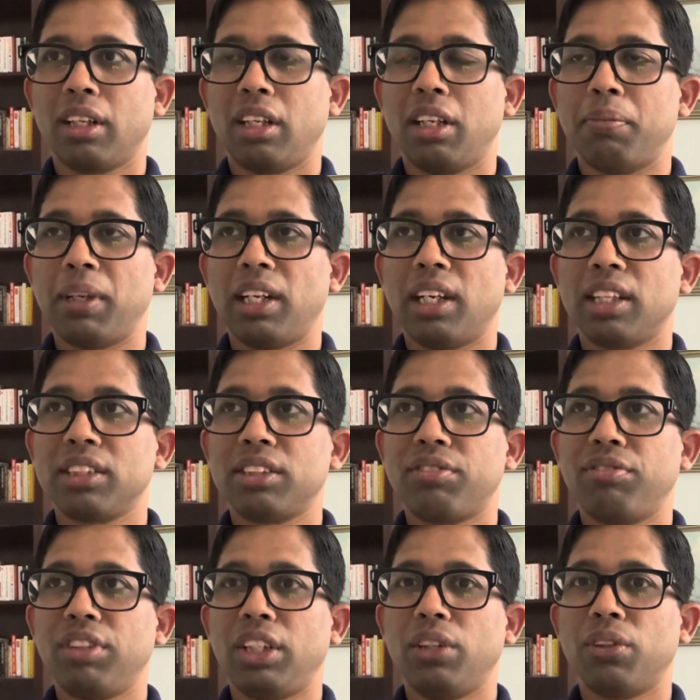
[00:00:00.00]
In my last
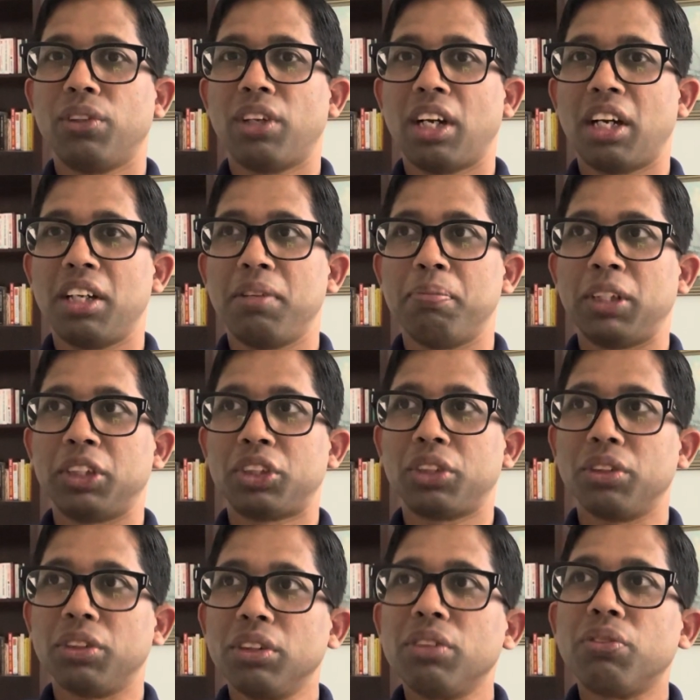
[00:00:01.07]
video, I
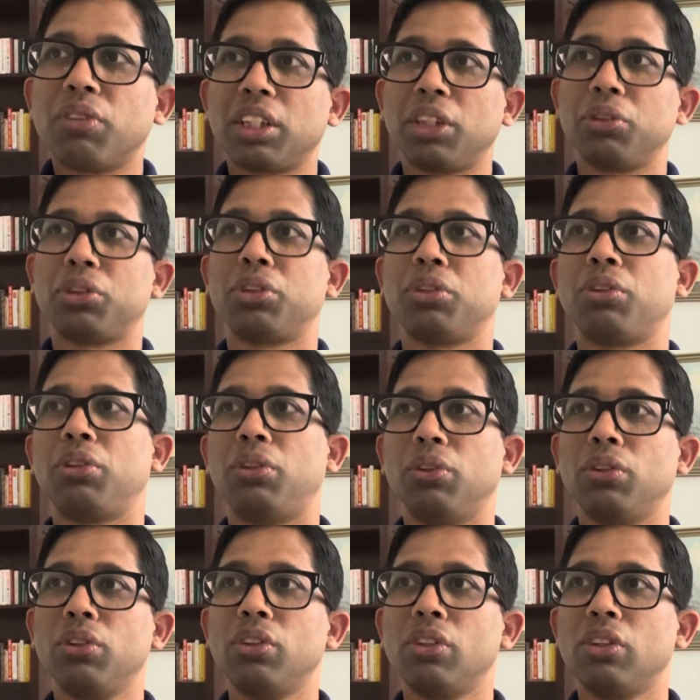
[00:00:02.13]
mentioned what you should
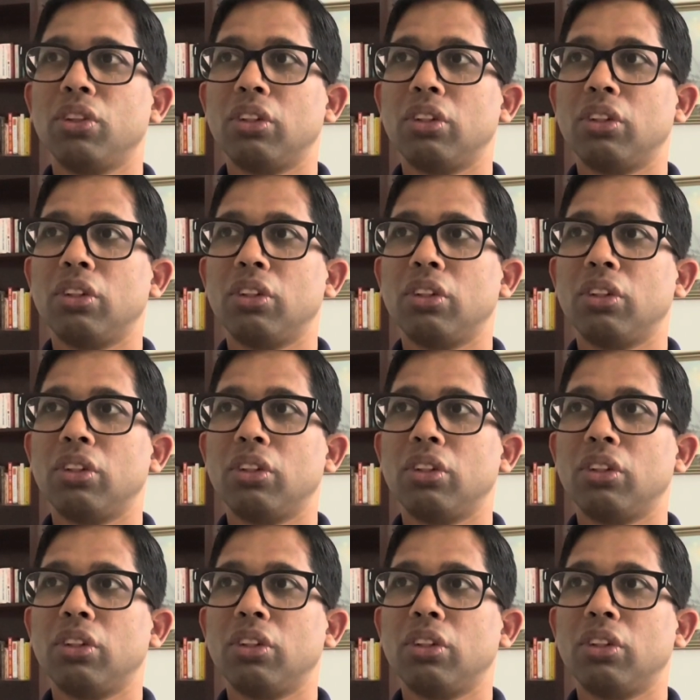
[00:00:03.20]
do